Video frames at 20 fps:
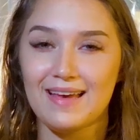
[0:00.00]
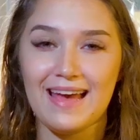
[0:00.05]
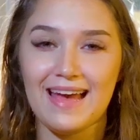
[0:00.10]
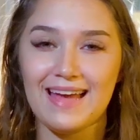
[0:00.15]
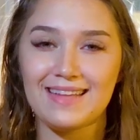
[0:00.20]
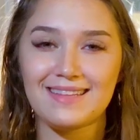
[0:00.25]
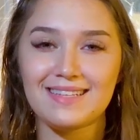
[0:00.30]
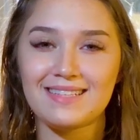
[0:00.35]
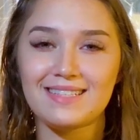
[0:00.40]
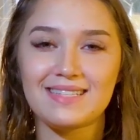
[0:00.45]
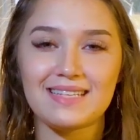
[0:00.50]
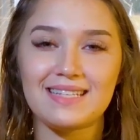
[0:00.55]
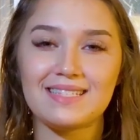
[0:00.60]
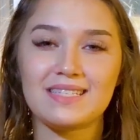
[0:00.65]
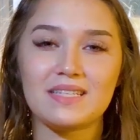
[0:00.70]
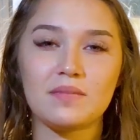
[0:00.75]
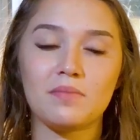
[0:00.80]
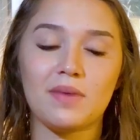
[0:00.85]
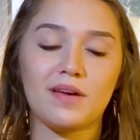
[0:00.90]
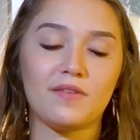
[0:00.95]
And this
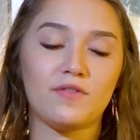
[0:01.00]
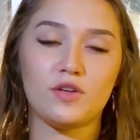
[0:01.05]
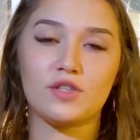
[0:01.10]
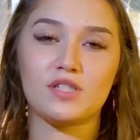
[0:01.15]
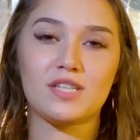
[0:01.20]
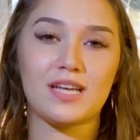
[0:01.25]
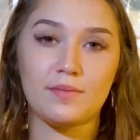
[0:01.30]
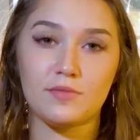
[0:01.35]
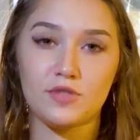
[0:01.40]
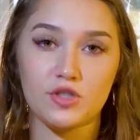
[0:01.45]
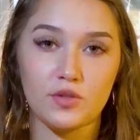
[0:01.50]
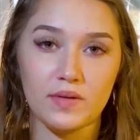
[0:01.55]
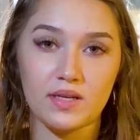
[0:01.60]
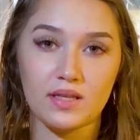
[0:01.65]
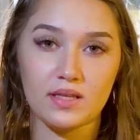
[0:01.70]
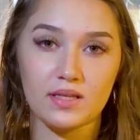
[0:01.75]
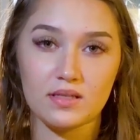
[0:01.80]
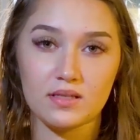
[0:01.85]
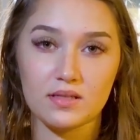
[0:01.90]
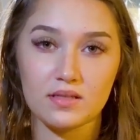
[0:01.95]
isn't my first time doing
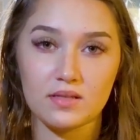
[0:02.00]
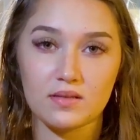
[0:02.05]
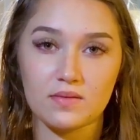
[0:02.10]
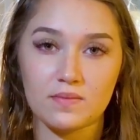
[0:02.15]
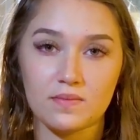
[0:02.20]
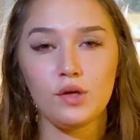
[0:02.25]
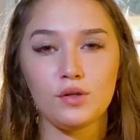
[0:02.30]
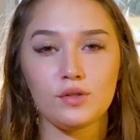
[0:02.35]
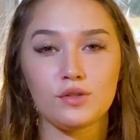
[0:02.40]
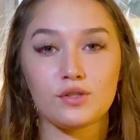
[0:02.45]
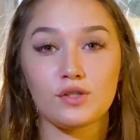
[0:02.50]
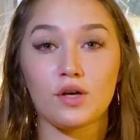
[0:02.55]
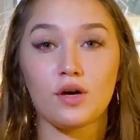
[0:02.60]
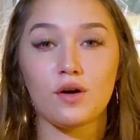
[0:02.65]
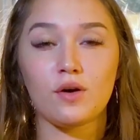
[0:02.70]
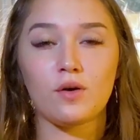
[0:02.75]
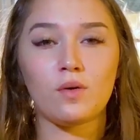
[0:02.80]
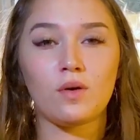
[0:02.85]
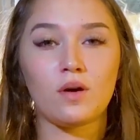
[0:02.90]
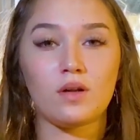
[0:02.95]
this. So
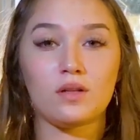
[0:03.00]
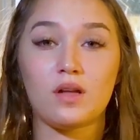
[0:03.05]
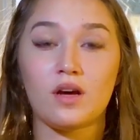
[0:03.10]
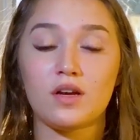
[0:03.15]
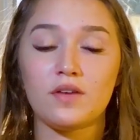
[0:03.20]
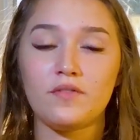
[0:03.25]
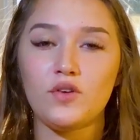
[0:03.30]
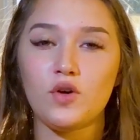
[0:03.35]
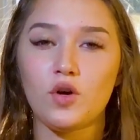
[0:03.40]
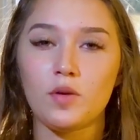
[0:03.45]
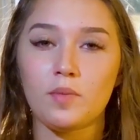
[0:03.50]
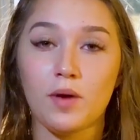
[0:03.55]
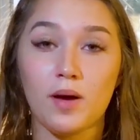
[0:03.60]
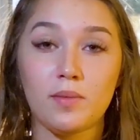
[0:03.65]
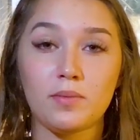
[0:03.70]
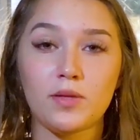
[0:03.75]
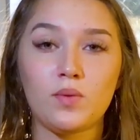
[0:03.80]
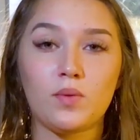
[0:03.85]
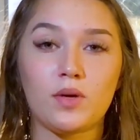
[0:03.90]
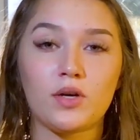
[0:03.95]
a lot of you are
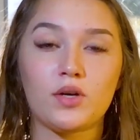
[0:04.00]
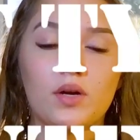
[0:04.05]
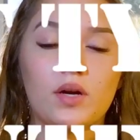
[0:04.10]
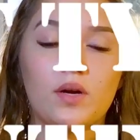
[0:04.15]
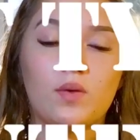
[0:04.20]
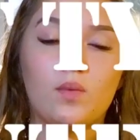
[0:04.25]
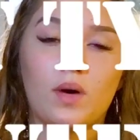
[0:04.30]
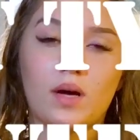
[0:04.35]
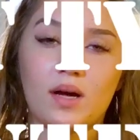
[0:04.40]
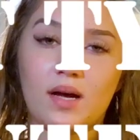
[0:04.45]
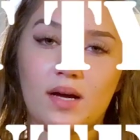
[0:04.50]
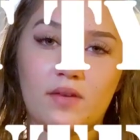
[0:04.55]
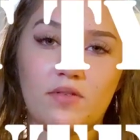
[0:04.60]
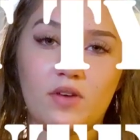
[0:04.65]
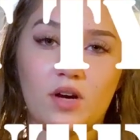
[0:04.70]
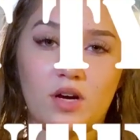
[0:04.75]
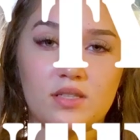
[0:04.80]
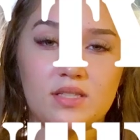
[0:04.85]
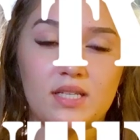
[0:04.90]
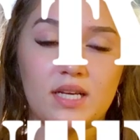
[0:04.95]
probably wondering what kind of
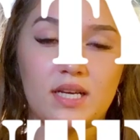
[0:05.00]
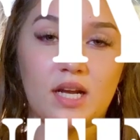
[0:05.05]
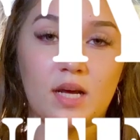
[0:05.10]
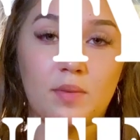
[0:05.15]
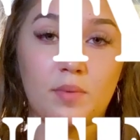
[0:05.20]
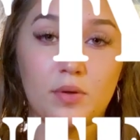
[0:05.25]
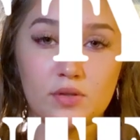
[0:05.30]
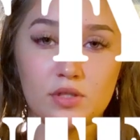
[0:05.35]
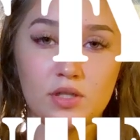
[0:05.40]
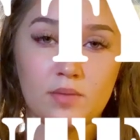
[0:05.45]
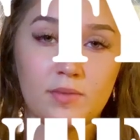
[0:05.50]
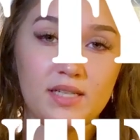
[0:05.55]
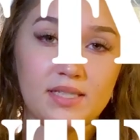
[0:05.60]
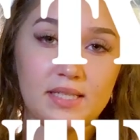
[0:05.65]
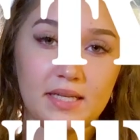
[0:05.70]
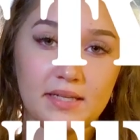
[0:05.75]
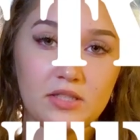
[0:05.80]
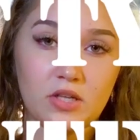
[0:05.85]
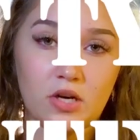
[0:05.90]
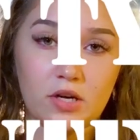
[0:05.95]
content I post on my
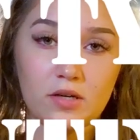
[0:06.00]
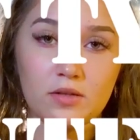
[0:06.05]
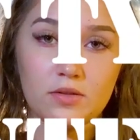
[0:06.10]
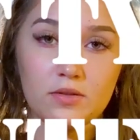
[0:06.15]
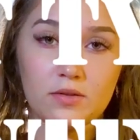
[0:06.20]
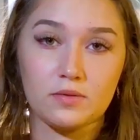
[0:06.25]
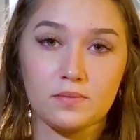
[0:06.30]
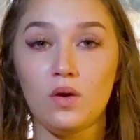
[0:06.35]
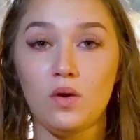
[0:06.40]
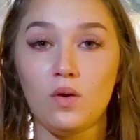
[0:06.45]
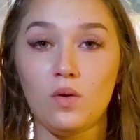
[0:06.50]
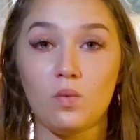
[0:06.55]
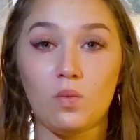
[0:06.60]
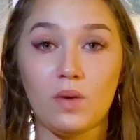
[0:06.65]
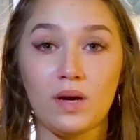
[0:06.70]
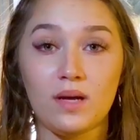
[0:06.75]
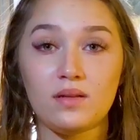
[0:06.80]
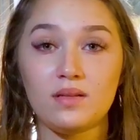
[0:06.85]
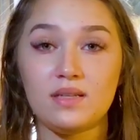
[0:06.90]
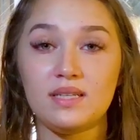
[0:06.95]
TikTok.
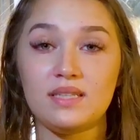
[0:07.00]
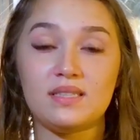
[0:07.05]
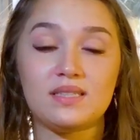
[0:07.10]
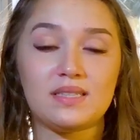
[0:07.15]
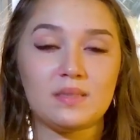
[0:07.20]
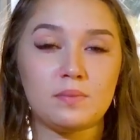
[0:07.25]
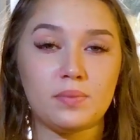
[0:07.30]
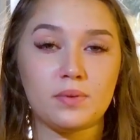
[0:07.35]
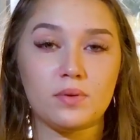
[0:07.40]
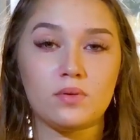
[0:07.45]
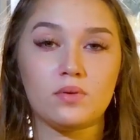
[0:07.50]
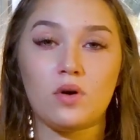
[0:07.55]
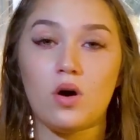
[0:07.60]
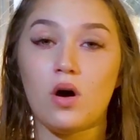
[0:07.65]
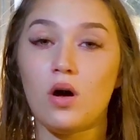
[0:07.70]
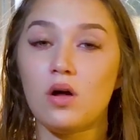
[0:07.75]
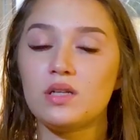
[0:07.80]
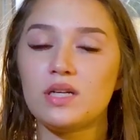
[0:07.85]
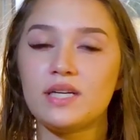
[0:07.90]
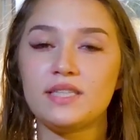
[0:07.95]
Well, it's simple.
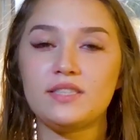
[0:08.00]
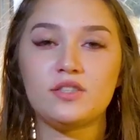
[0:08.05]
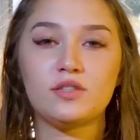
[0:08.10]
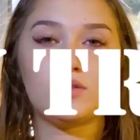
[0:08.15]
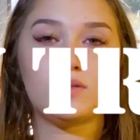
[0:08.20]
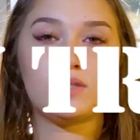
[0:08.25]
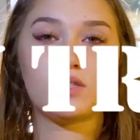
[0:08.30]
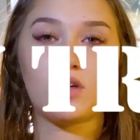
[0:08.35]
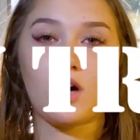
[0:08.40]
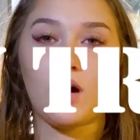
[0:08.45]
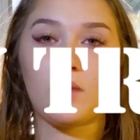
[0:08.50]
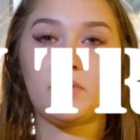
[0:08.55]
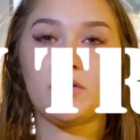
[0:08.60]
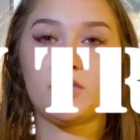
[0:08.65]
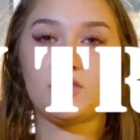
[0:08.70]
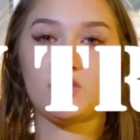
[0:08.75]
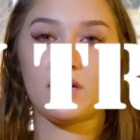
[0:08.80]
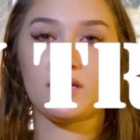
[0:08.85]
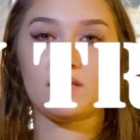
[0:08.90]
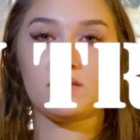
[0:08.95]
All I do is copy
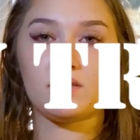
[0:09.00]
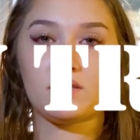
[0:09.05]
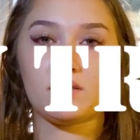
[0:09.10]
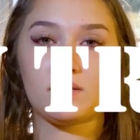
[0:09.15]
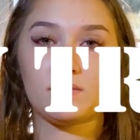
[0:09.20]
trends.